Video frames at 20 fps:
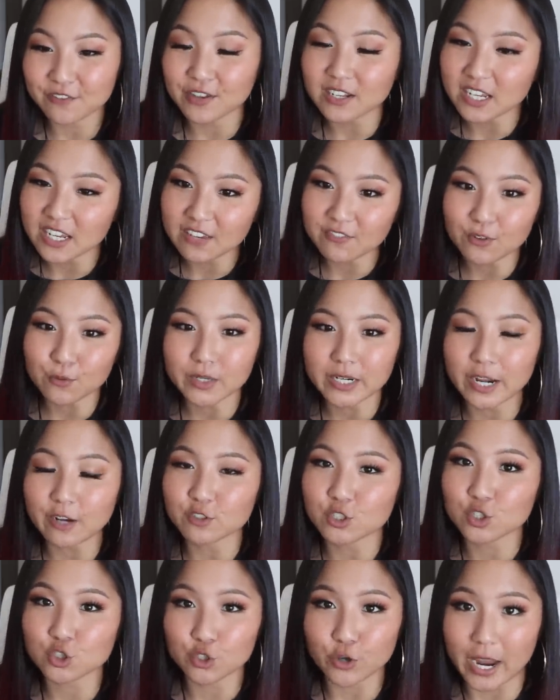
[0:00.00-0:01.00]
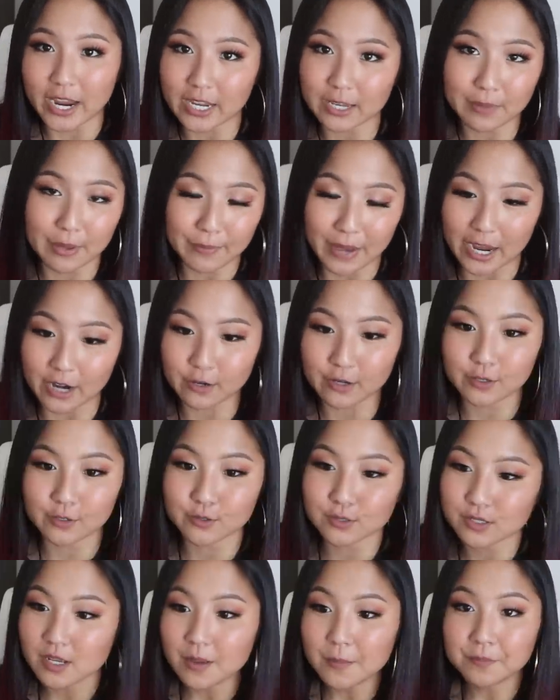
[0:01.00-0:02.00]
And even when I was tracking my
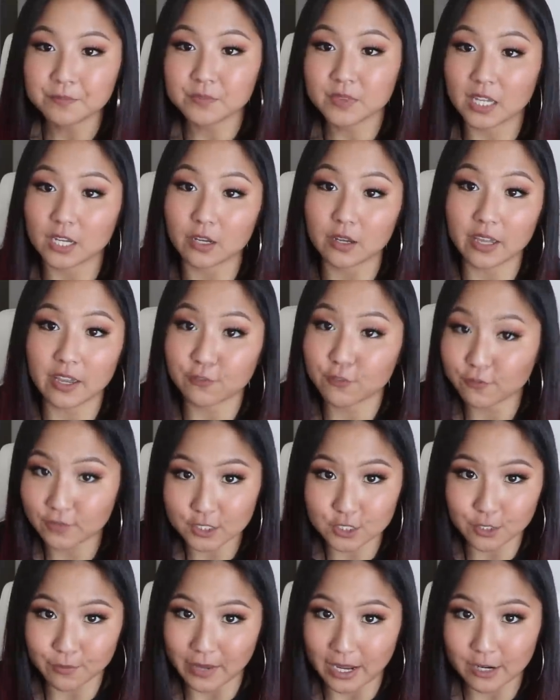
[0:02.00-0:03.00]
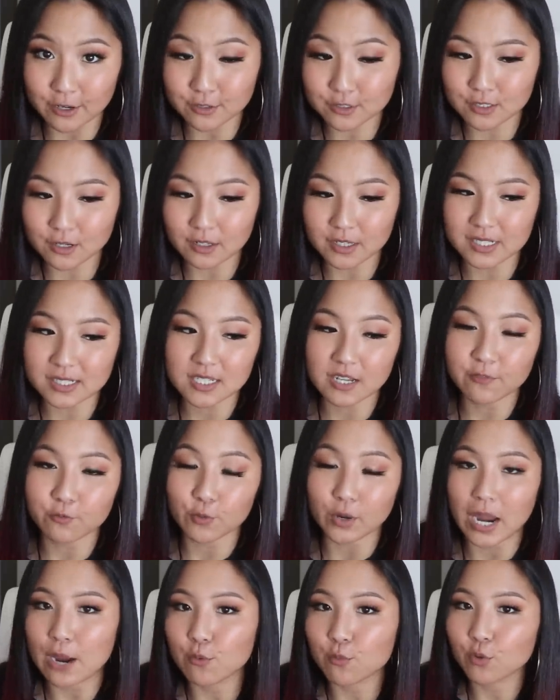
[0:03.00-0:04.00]
macros, like if it fits your macros and all that stuff,
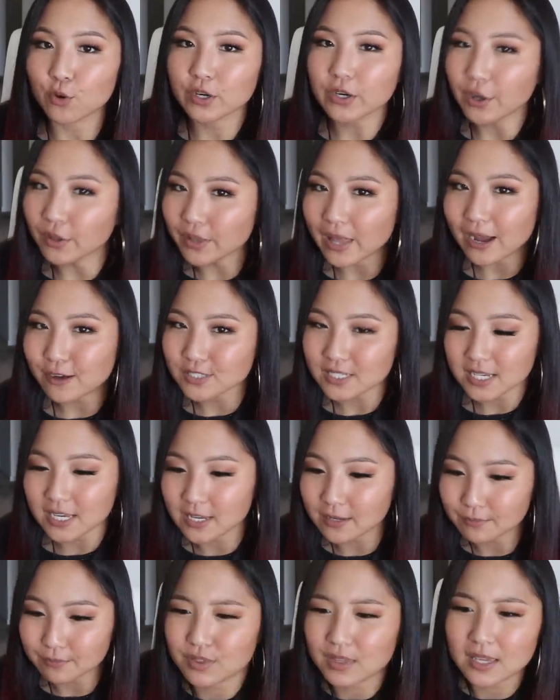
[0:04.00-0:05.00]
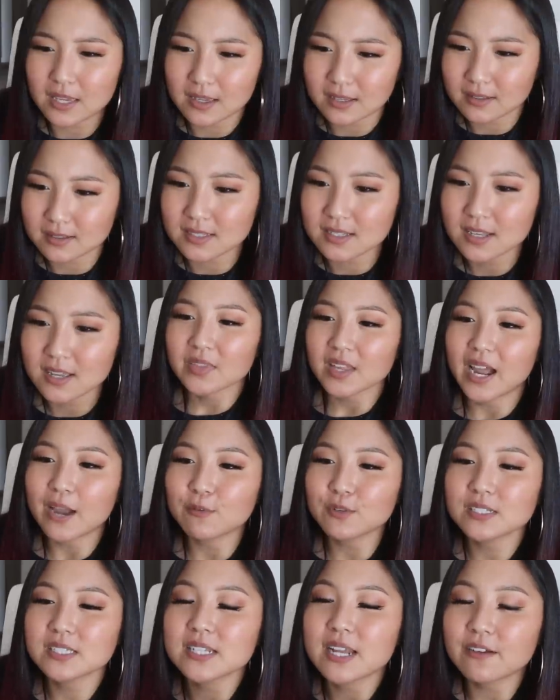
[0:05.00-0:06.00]
where I would allow to eat things, I
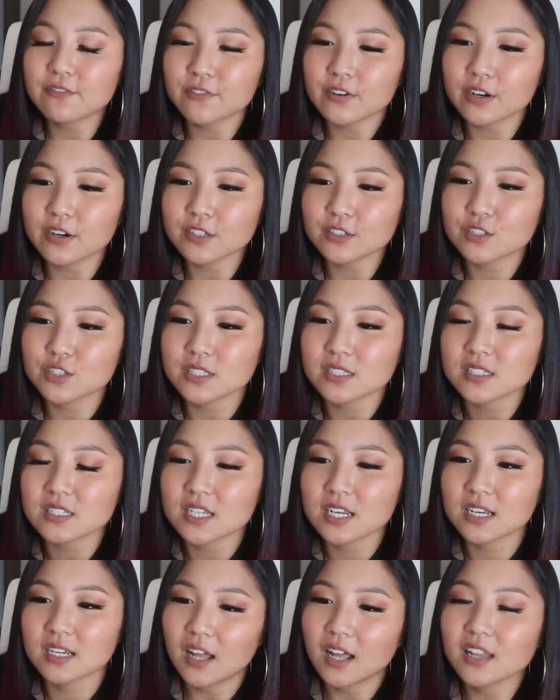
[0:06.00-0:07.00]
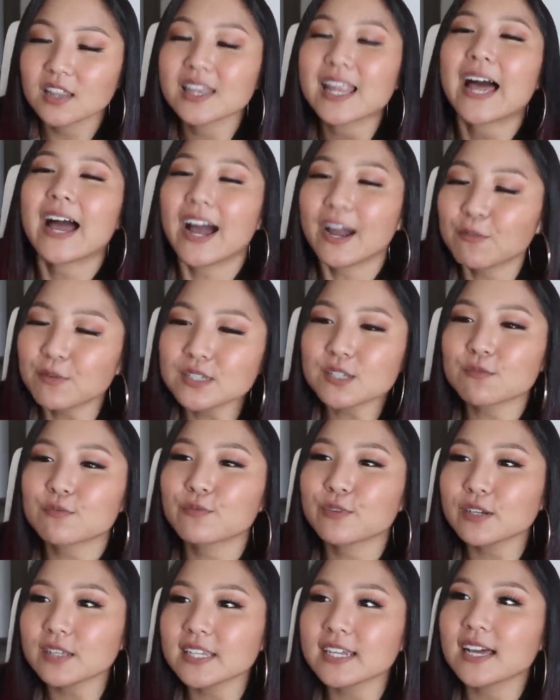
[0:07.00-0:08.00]
was never just, I wasn't
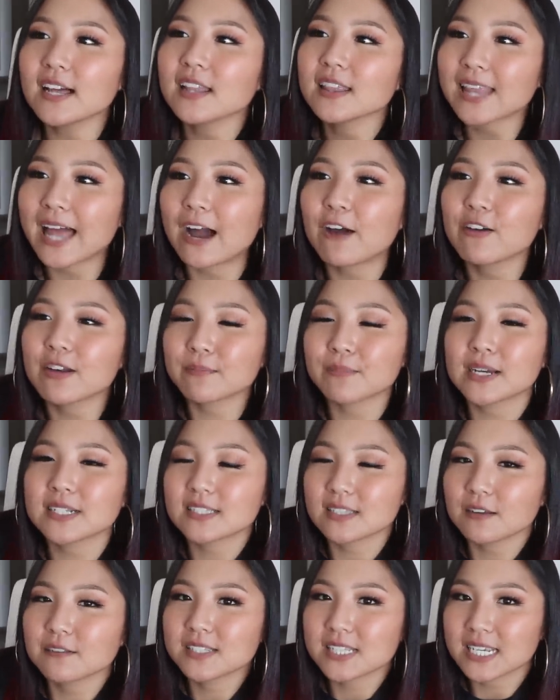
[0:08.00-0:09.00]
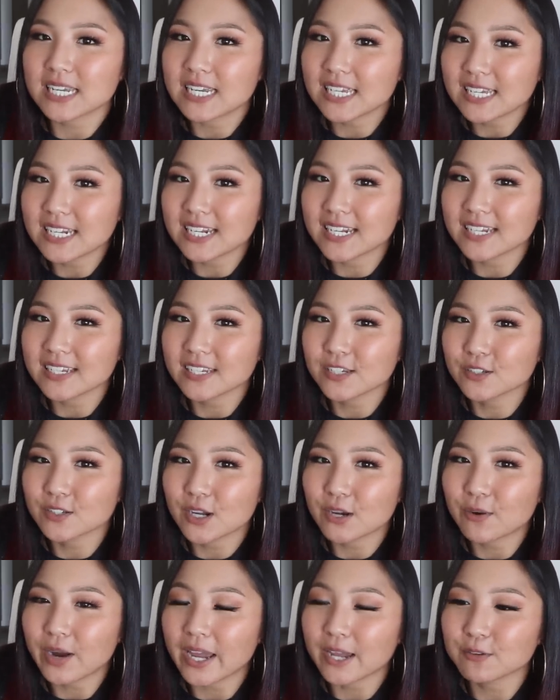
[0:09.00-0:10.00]
really allowing myself to eat it, you
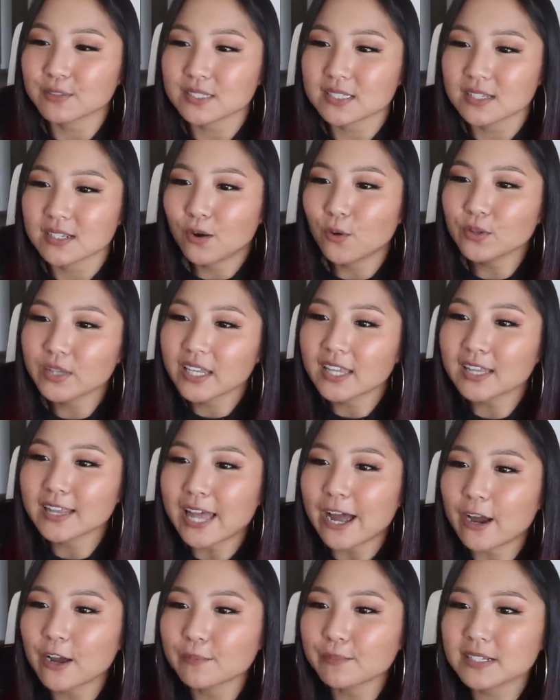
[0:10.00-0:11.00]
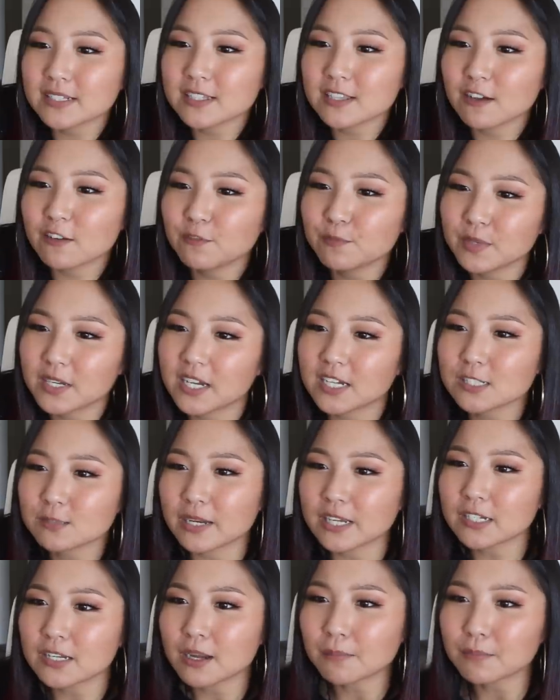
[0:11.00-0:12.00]
know? I was only allowing myself because
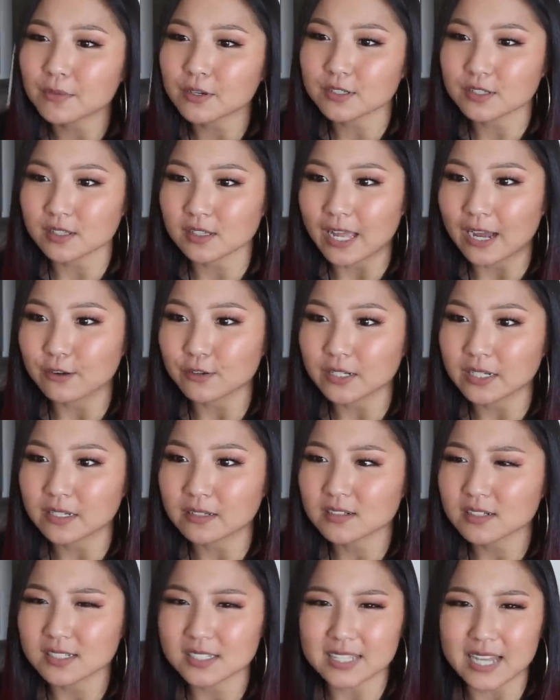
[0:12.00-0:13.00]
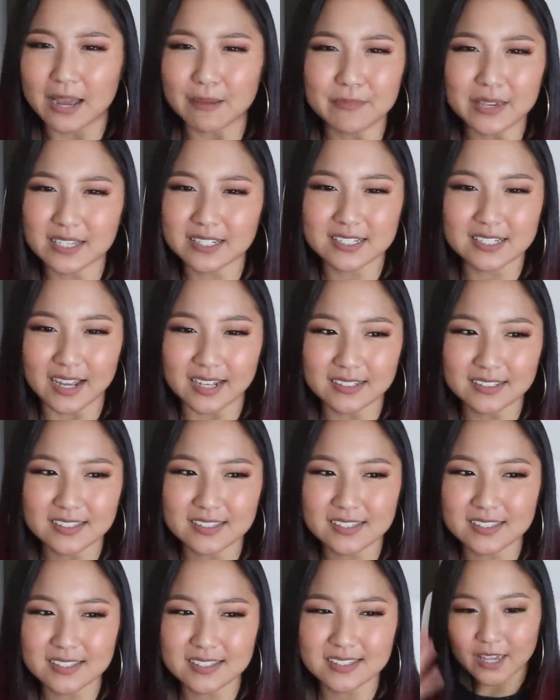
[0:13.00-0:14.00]
my numbers allowed it. Does that make
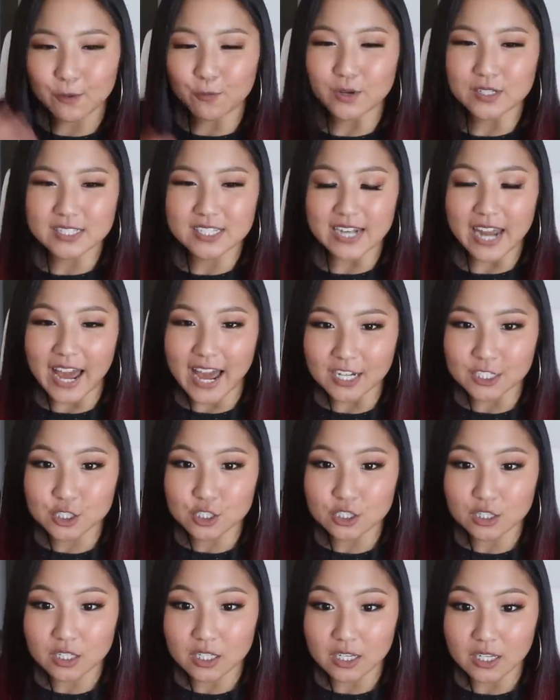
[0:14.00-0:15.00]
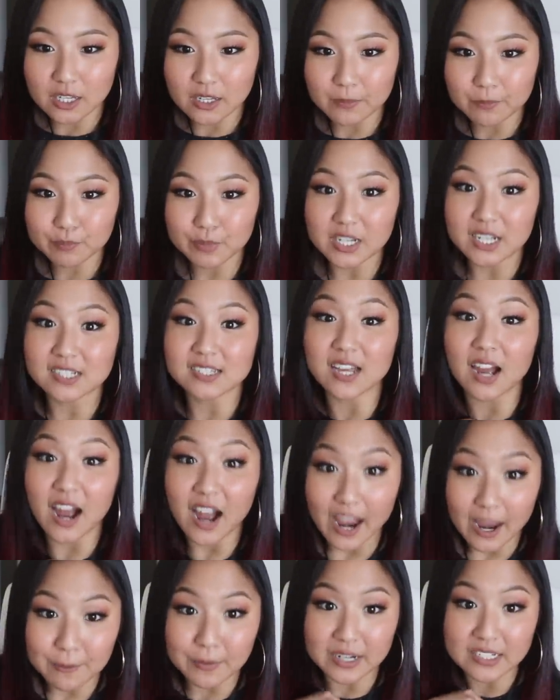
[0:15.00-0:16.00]
sense? It wasn't actually because
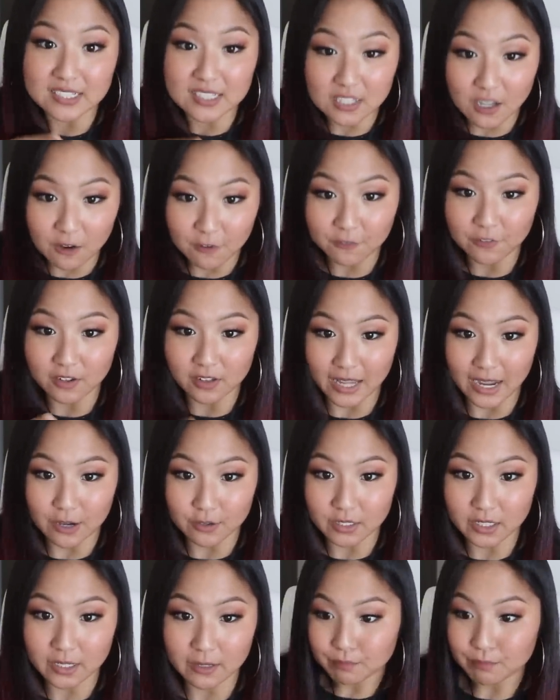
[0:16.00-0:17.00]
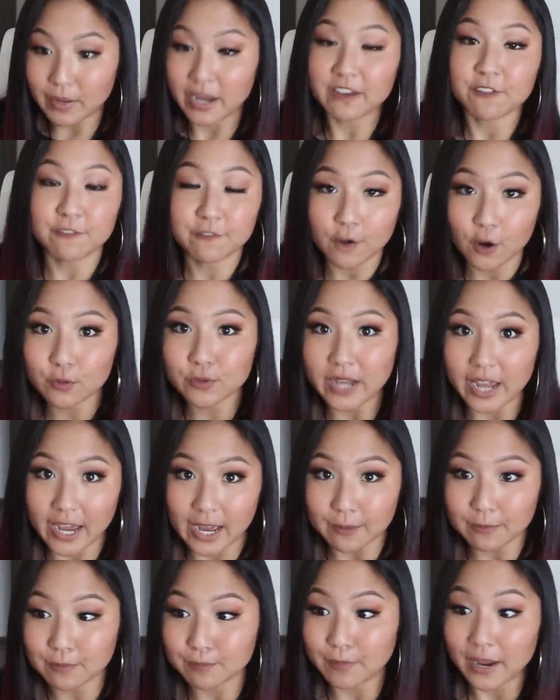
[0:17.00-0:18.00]
I myself allowed it. My phone
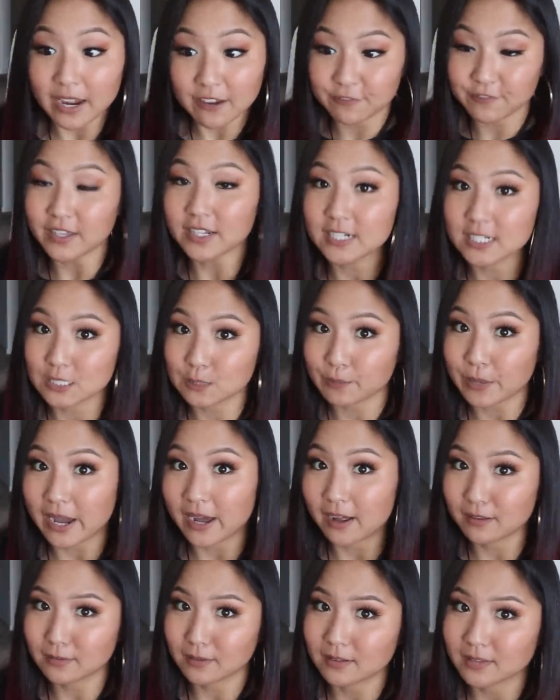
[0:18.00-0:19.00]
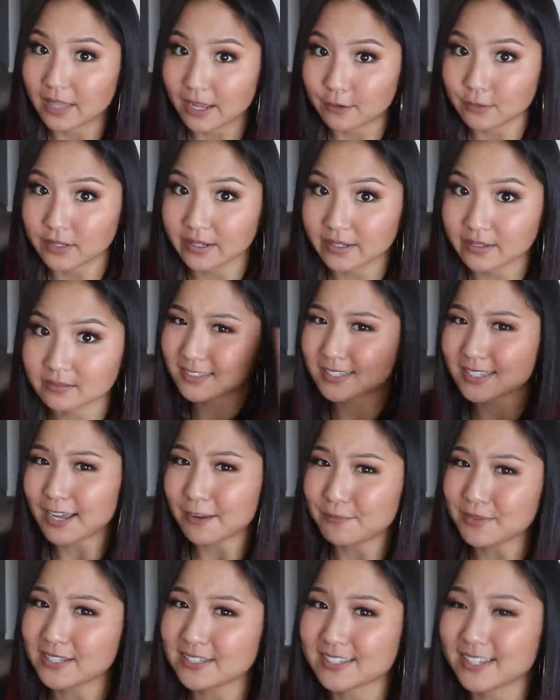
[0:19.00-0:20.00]
app, MyFitnessPal allowed it. Does that
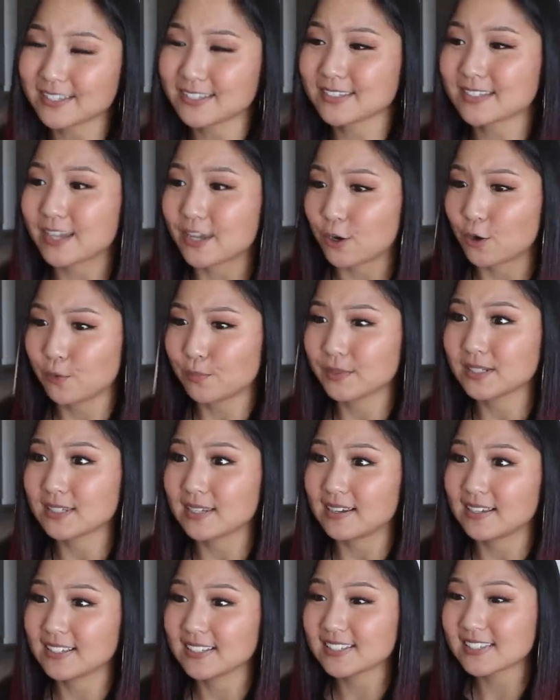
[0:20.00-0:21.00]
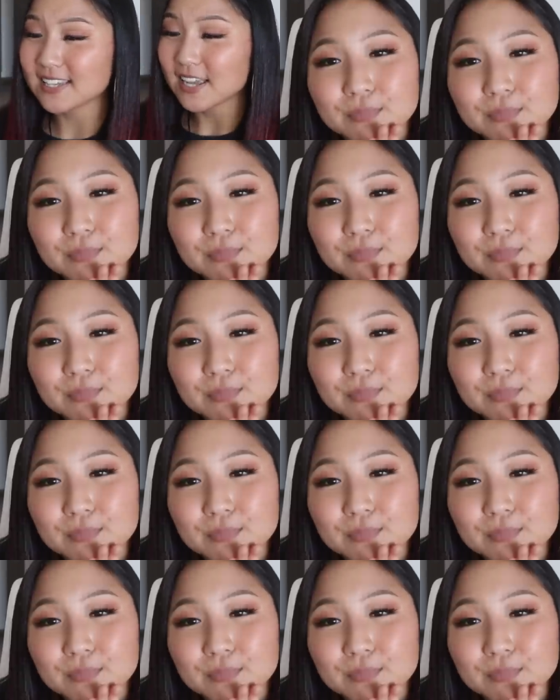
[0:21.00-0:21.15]
make sense? I hope it does.